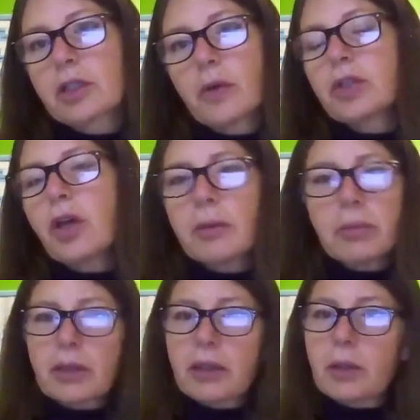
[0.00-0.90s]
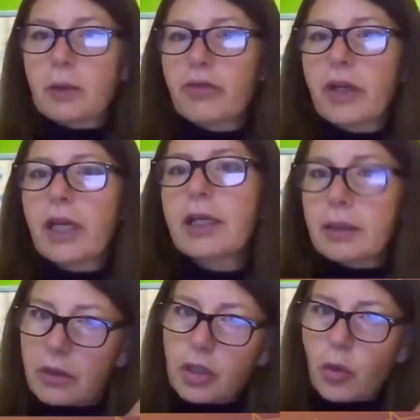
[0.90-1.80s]
So it's got to be that you were
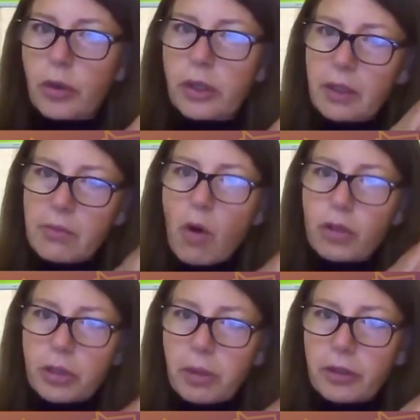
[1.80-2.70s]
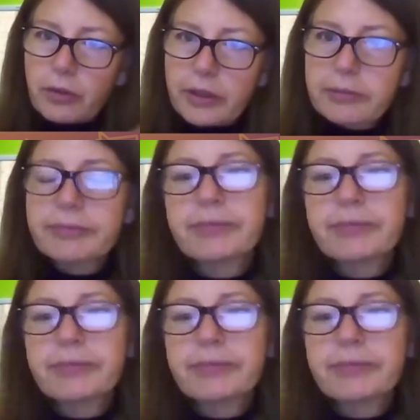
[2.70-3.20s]
forgetting the story, the emotion part of it.